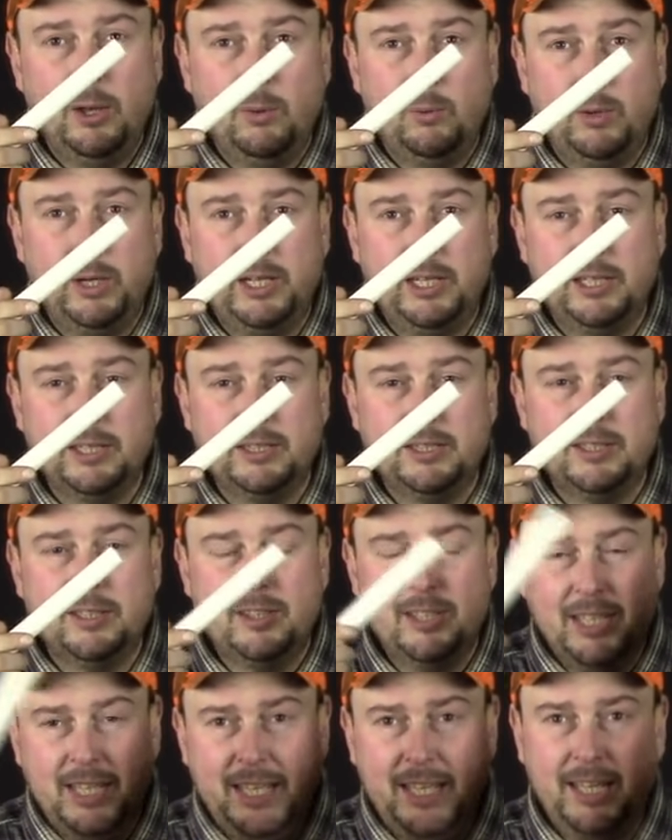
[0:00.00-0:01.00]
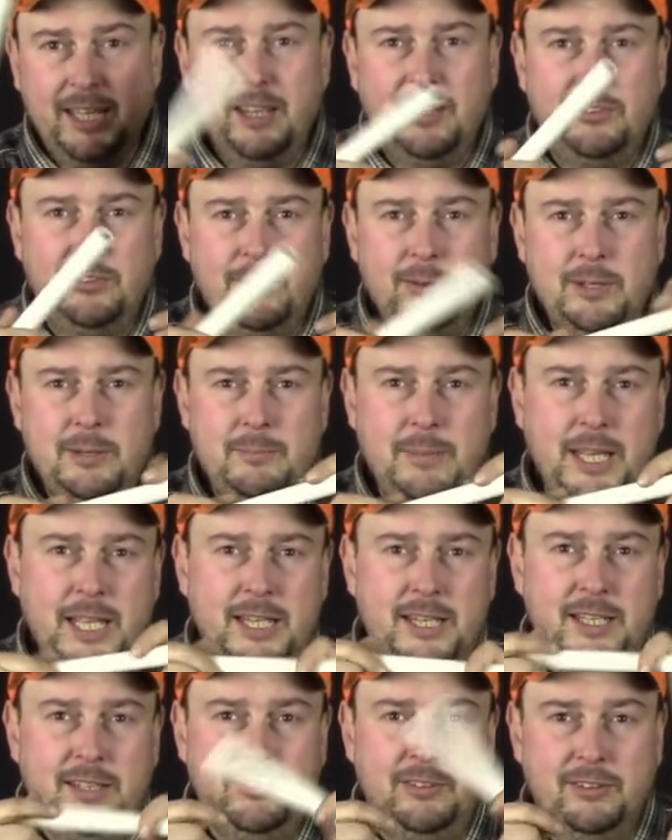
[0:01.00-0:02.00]
Well, the thing is, you can
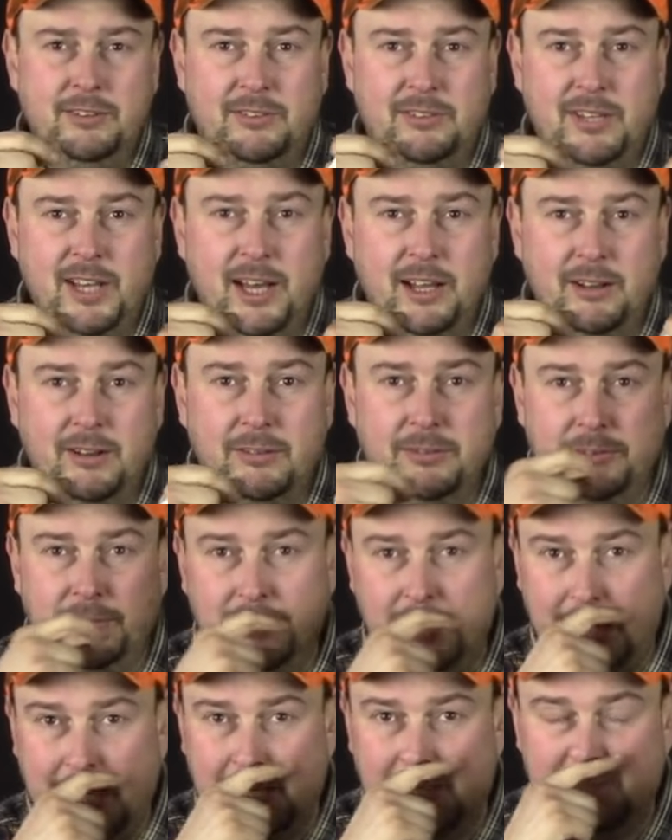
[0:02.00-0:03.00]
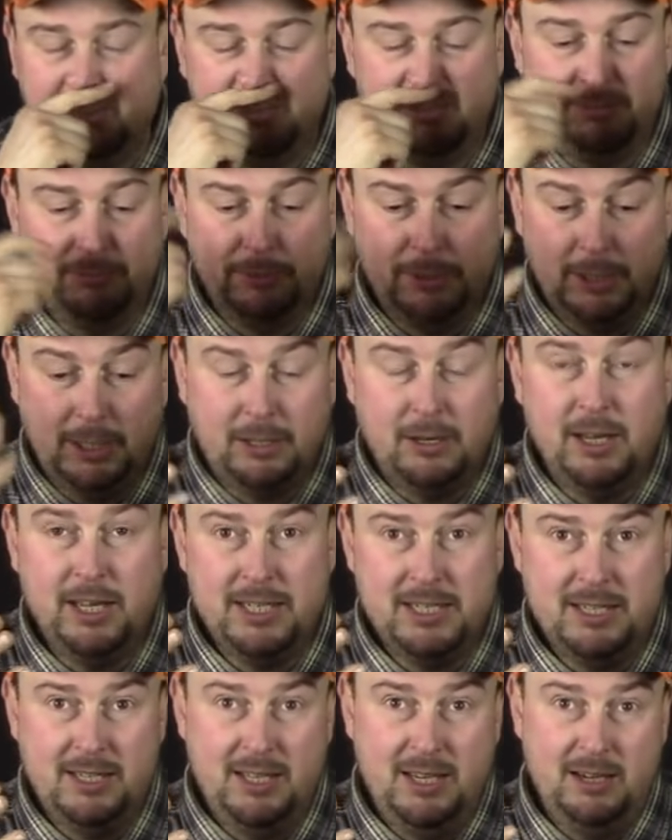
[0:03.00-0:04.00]
make these yourself, and for the
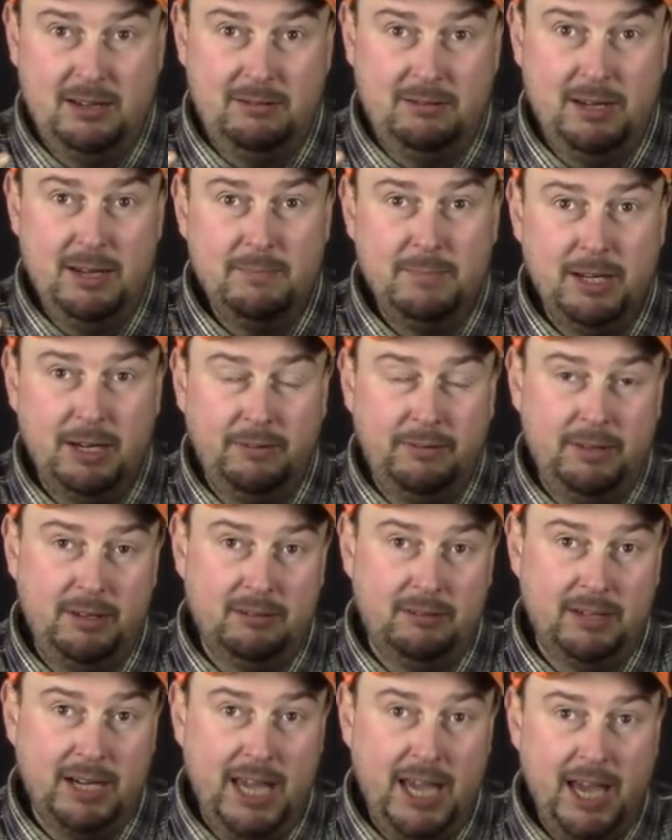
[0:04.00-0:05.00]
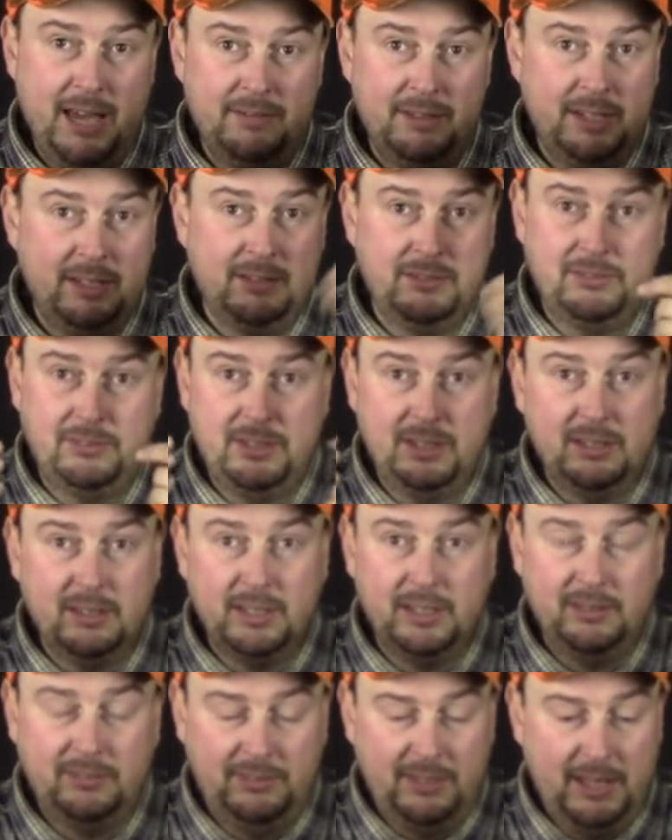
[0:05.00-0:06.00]
cost of the equipment, if you don't have it, you're still
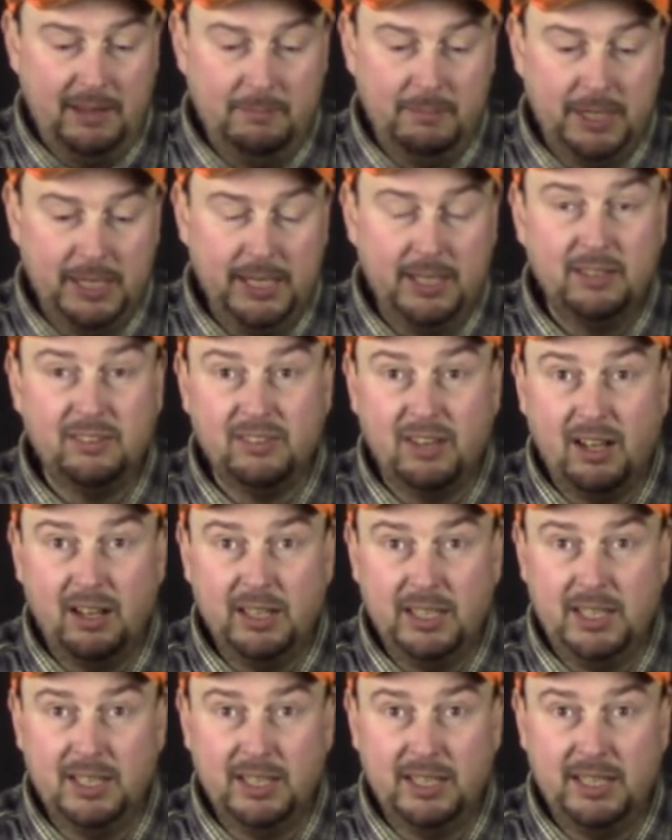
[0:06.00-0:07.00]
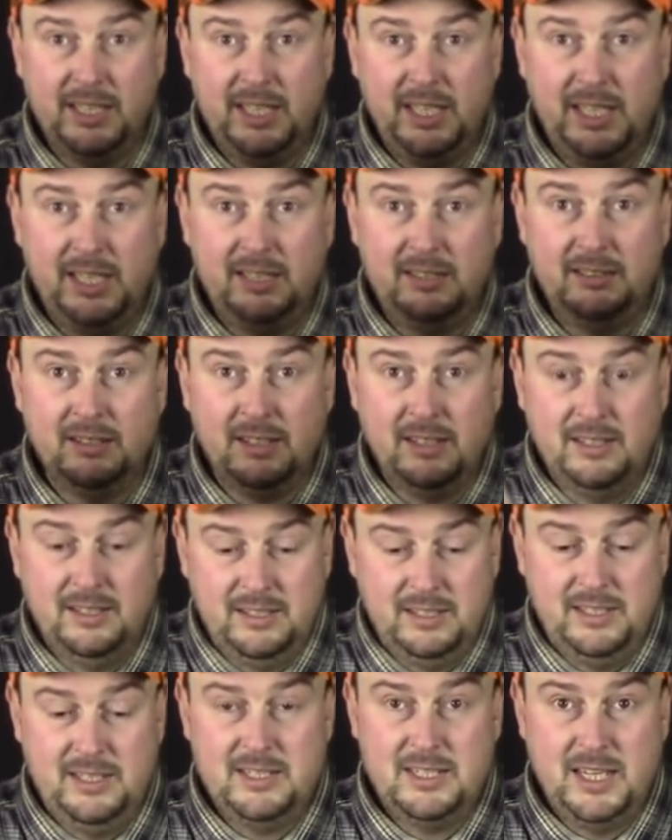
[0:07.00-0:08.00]
going to save money because all you're going to need
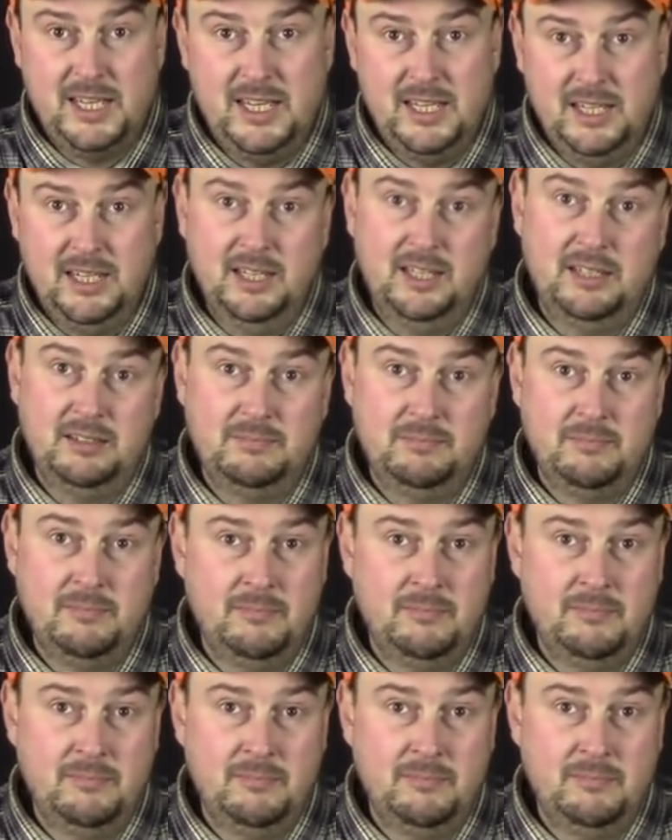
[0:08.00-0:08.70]
is a heat gun.